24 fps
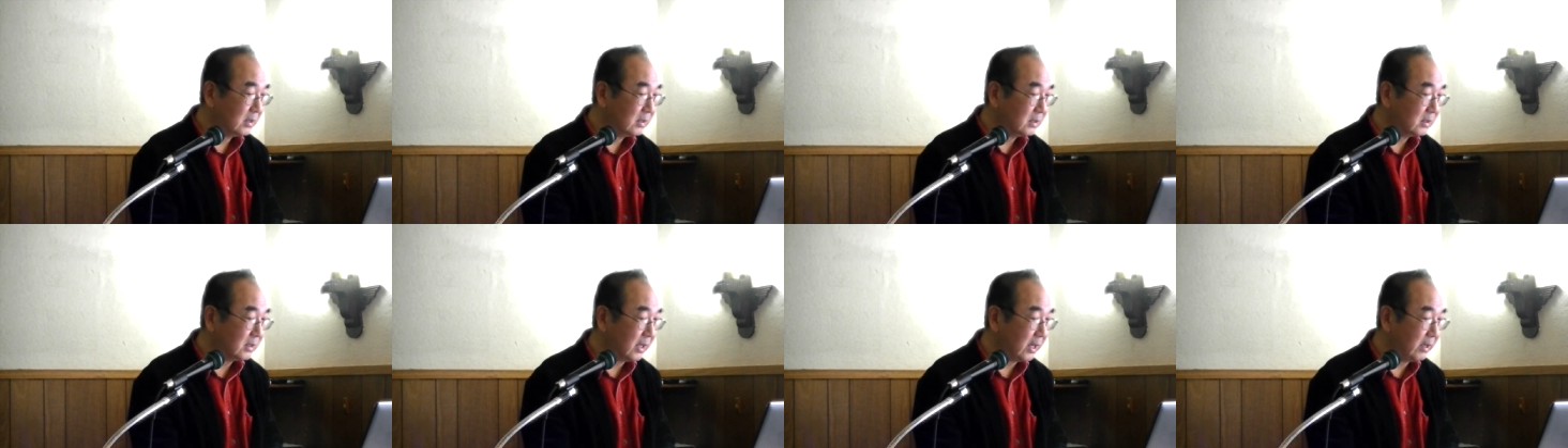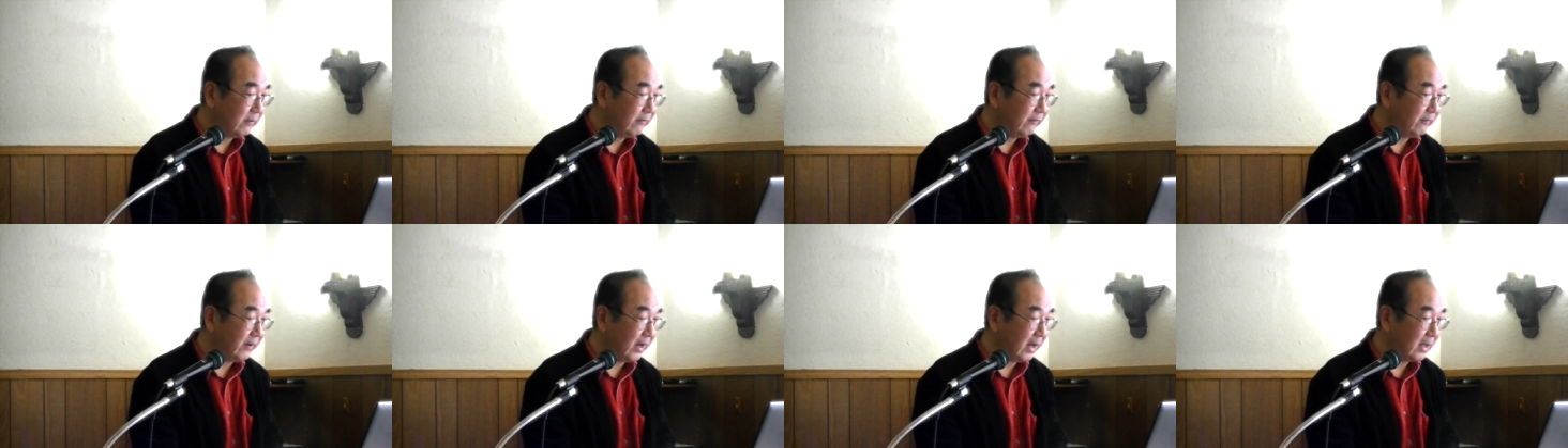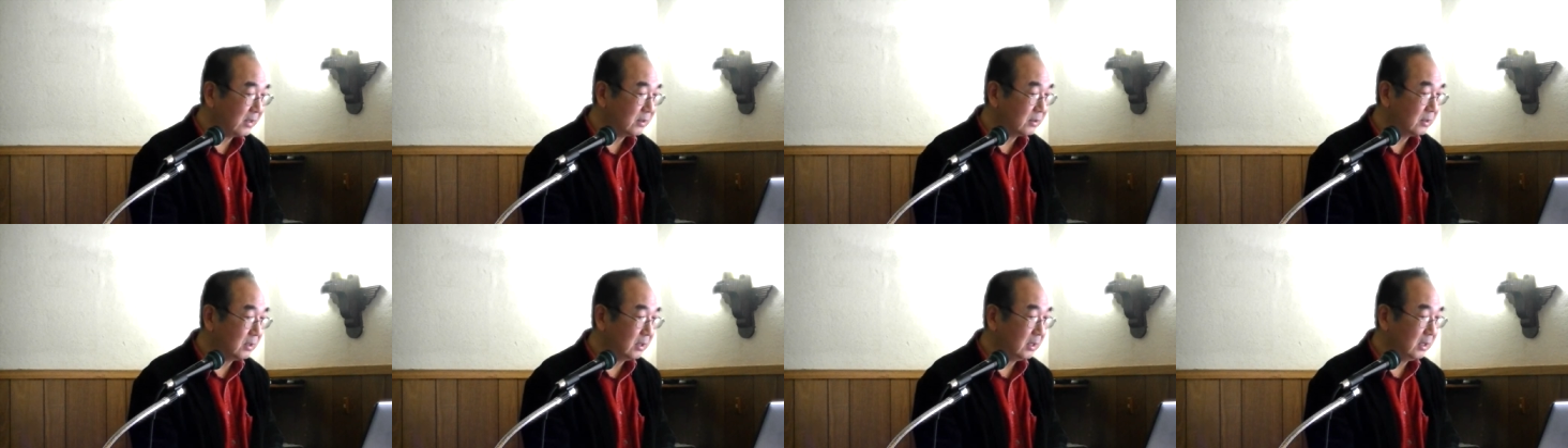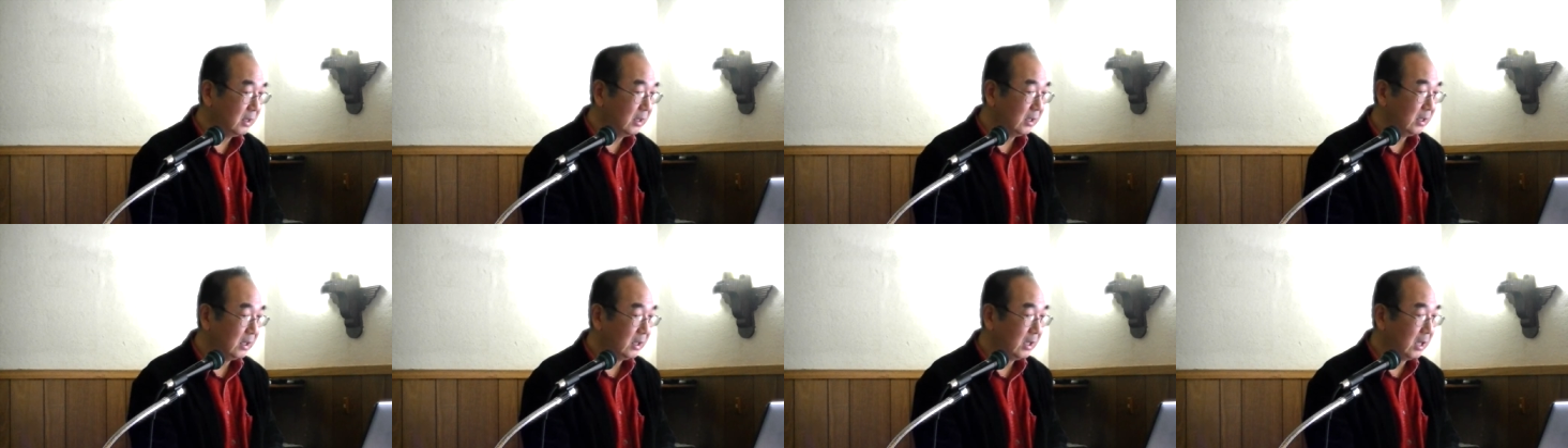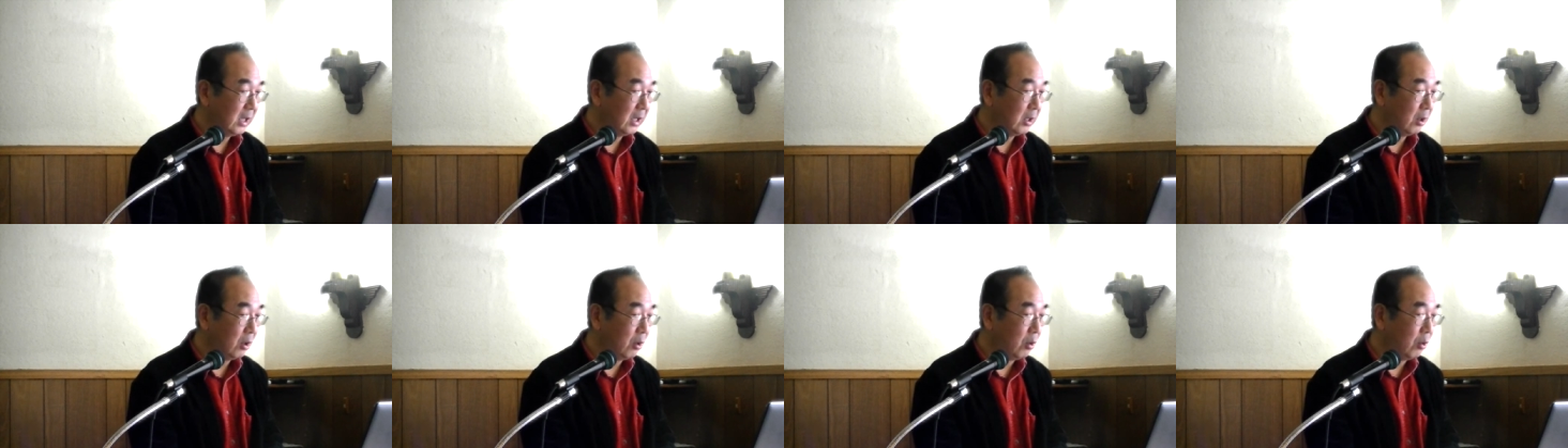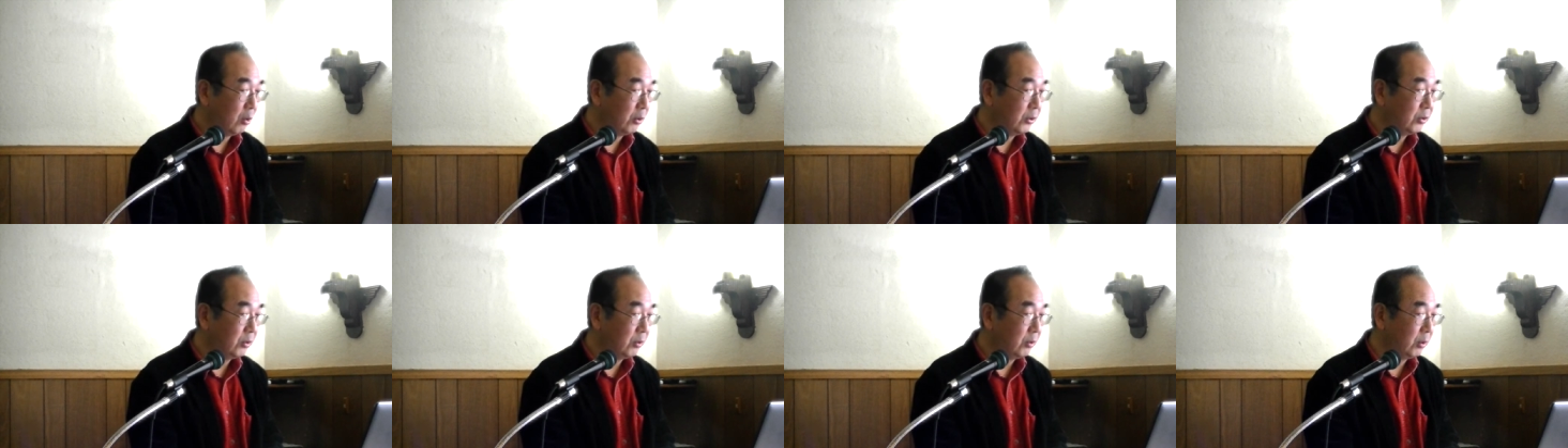steadfast in
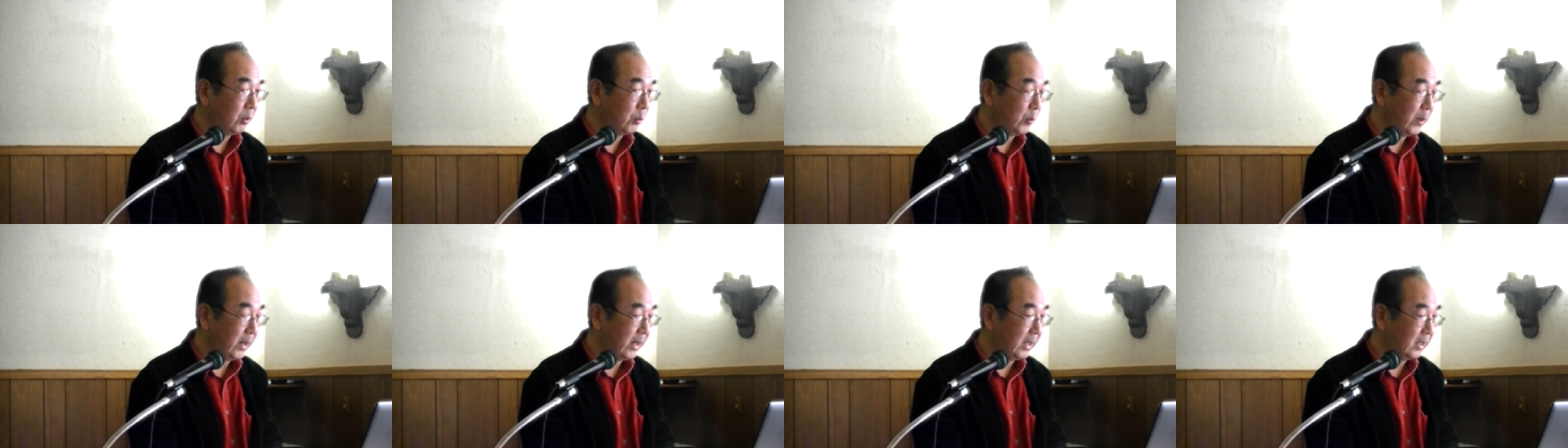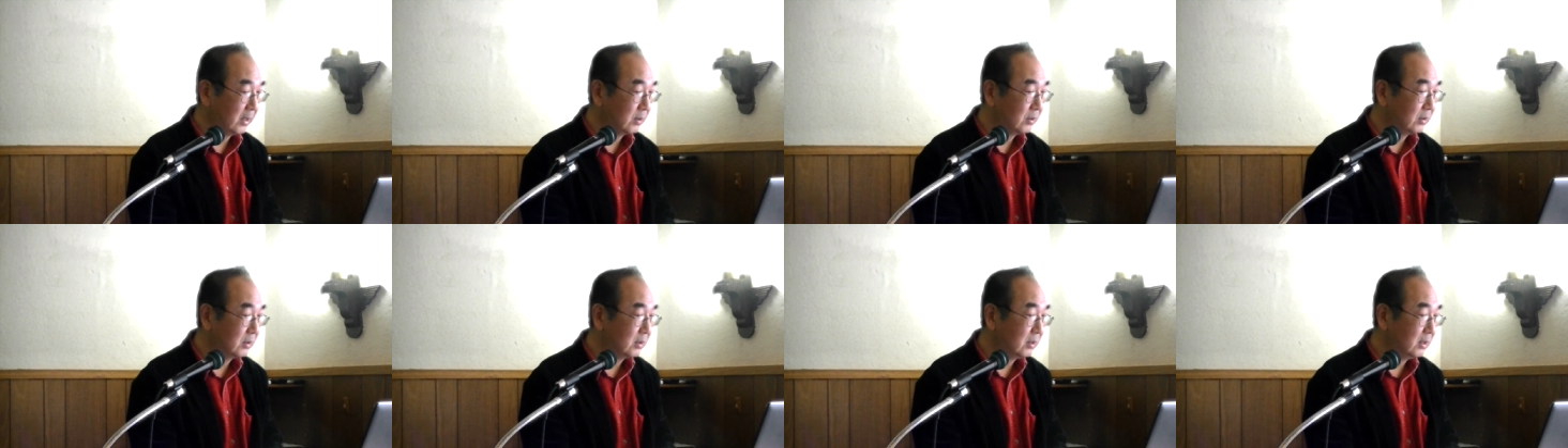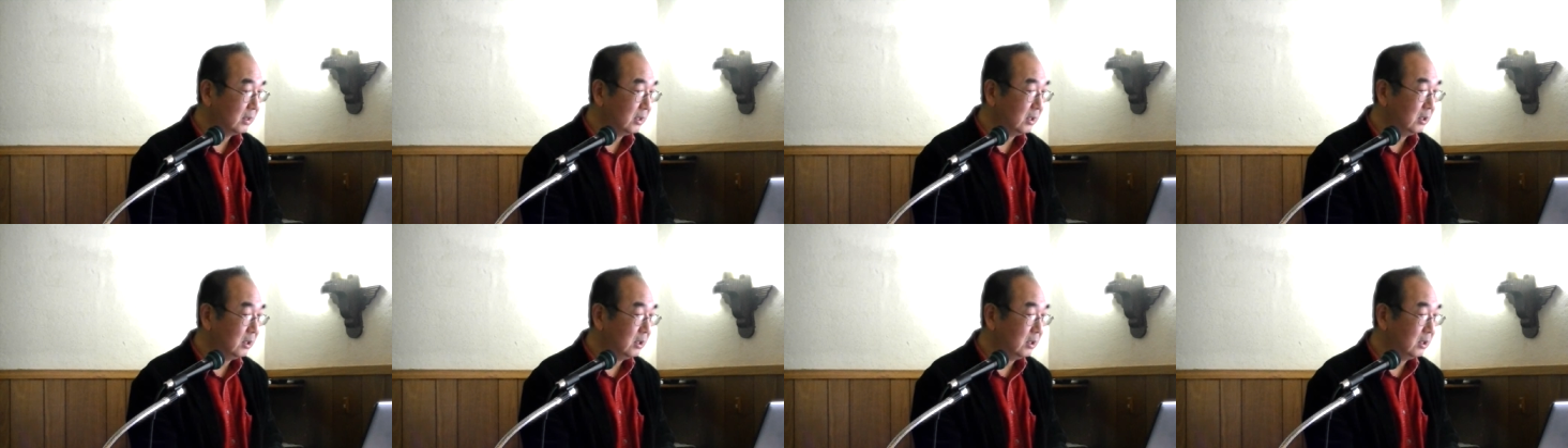all your ways.